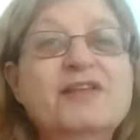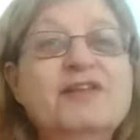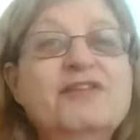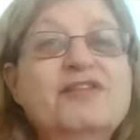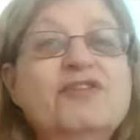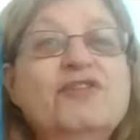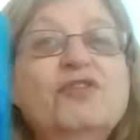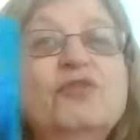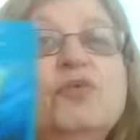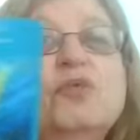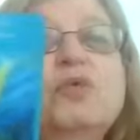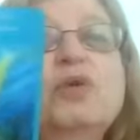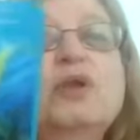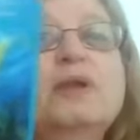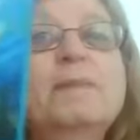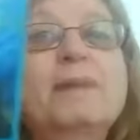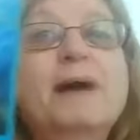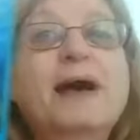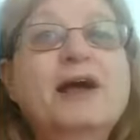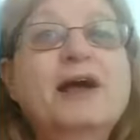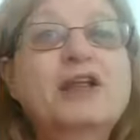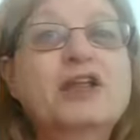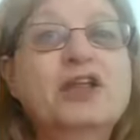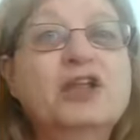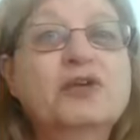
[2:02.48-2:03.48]
This is all
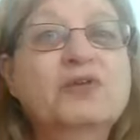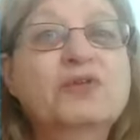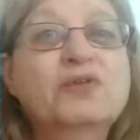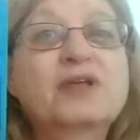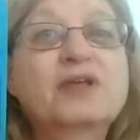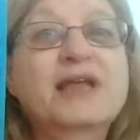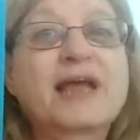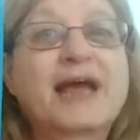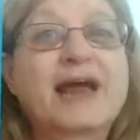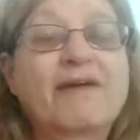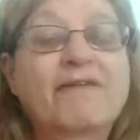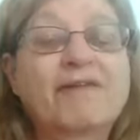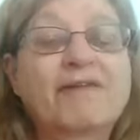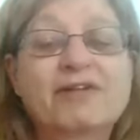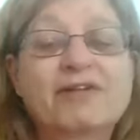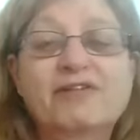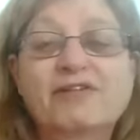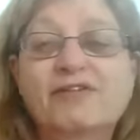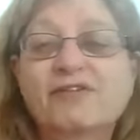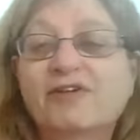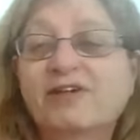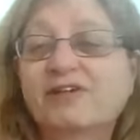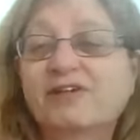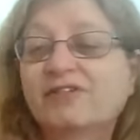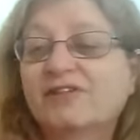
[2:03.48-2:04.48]
about you, the
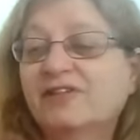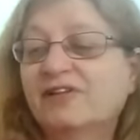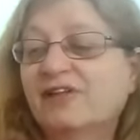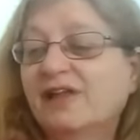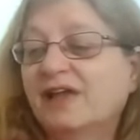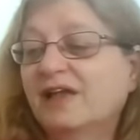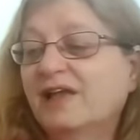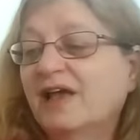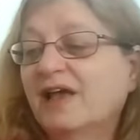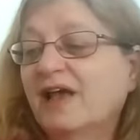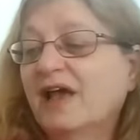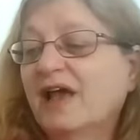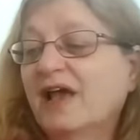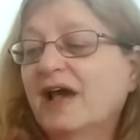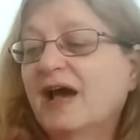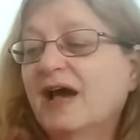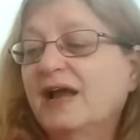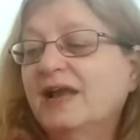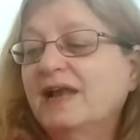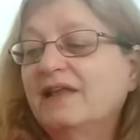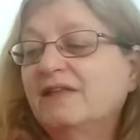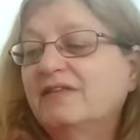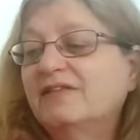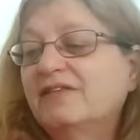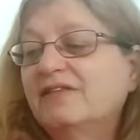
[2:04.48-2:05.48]
characteristic.
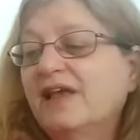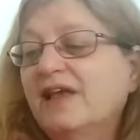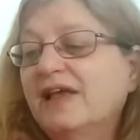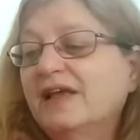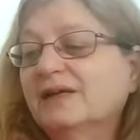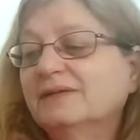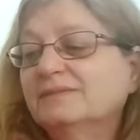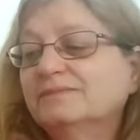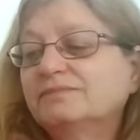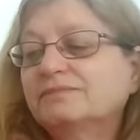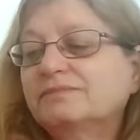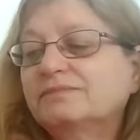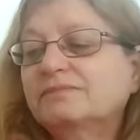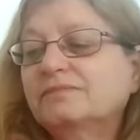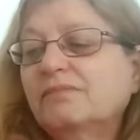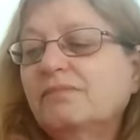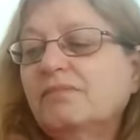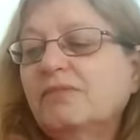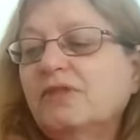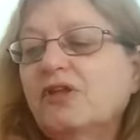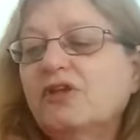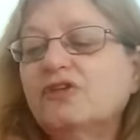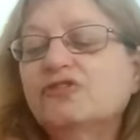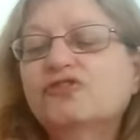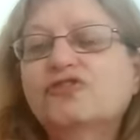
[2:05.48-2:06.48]
And it's saying,
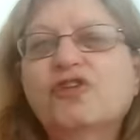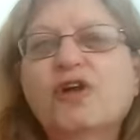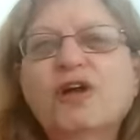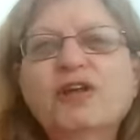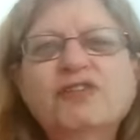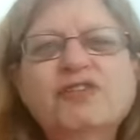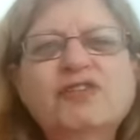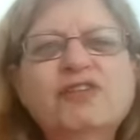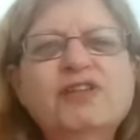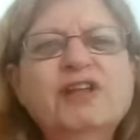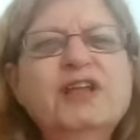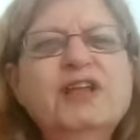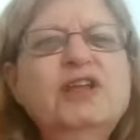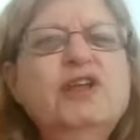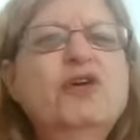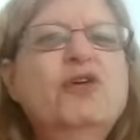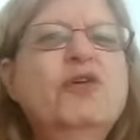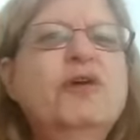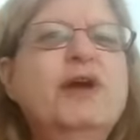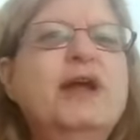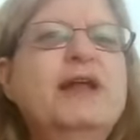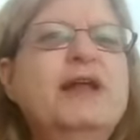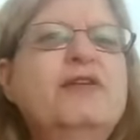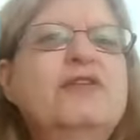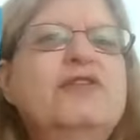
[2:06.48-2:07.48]
trusting
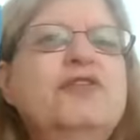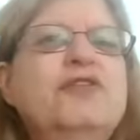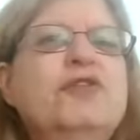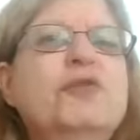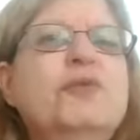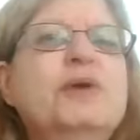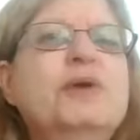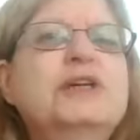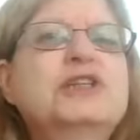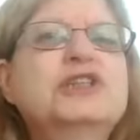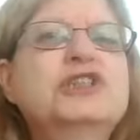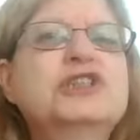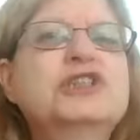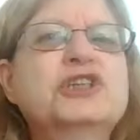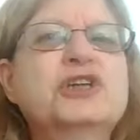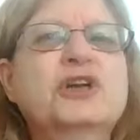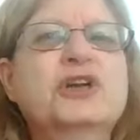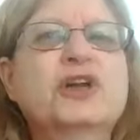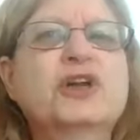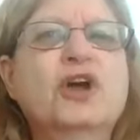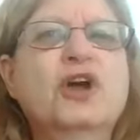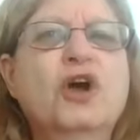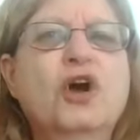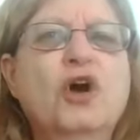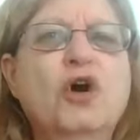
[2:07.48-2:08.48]
your
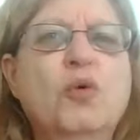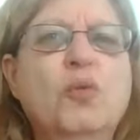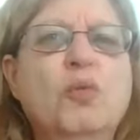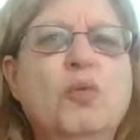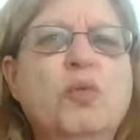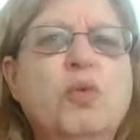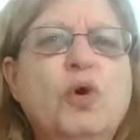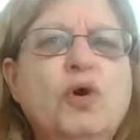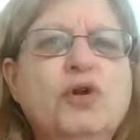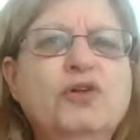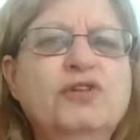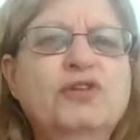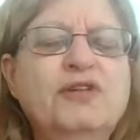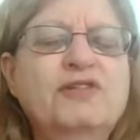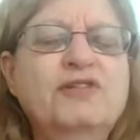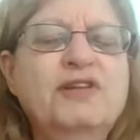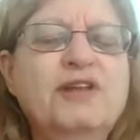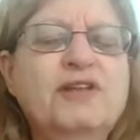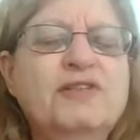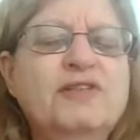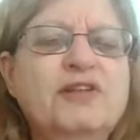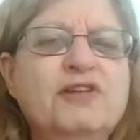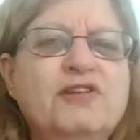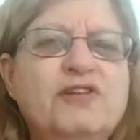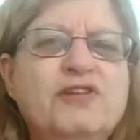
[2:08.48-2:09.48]
intuition. What is
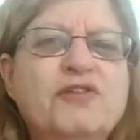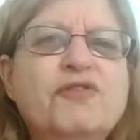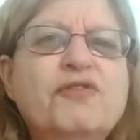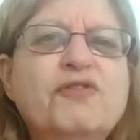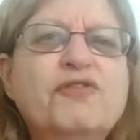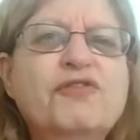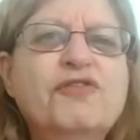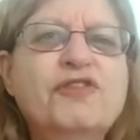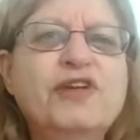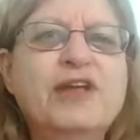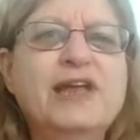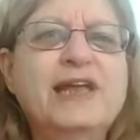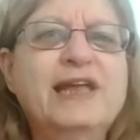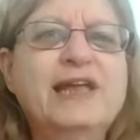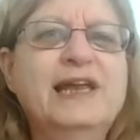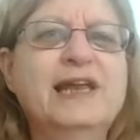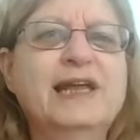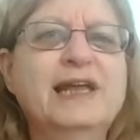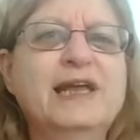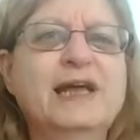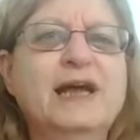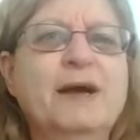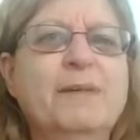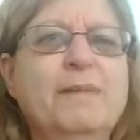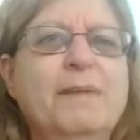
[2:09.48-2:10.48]
it that you're
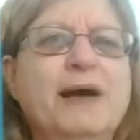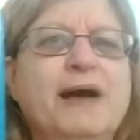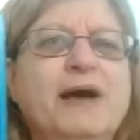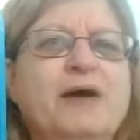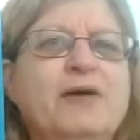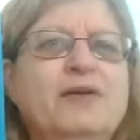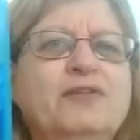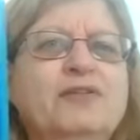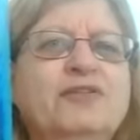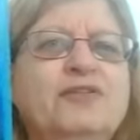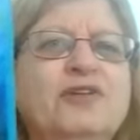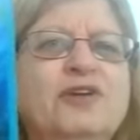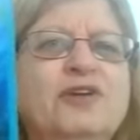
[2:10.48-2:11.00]
feeling about?